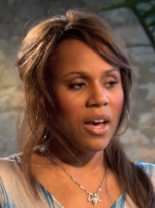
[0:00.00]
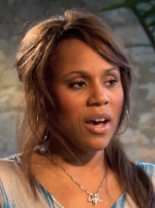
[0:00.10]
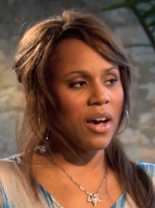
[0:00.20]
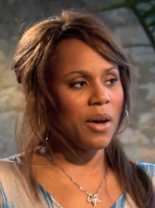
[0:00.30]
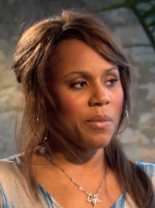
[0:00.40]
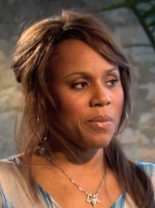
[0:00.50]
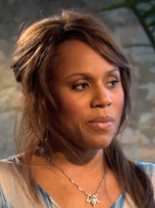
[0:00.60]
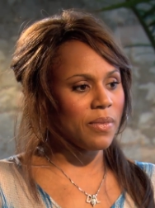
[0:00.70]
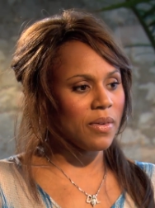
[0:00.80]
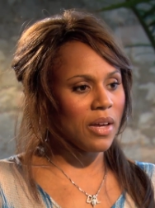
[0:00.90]

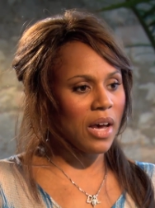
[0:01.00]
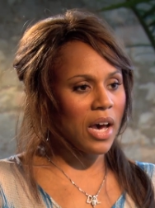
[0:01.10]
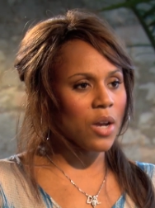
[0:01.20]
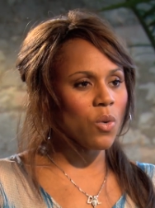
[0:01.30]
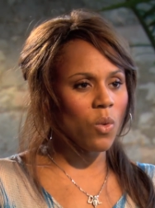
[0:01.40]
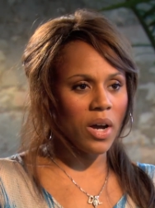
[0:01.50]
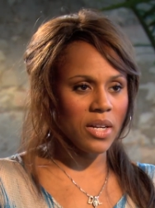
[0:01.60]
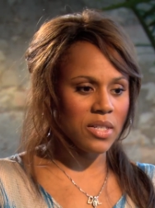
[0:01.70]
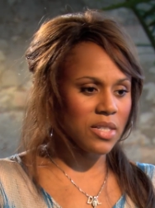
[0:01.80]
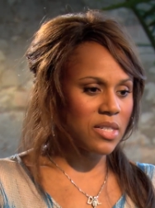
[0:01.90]
um, I don't want
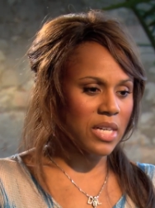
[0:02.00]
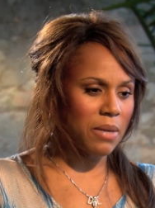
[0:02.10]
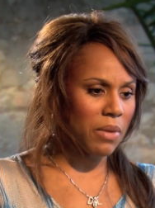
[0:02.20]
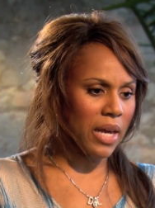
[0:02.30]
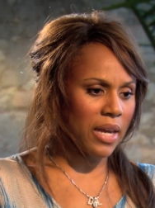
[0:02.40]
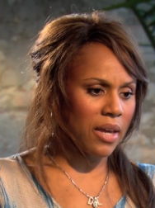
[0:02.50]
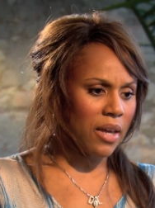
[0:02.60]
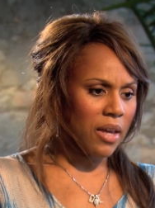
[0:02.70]
it to seem like,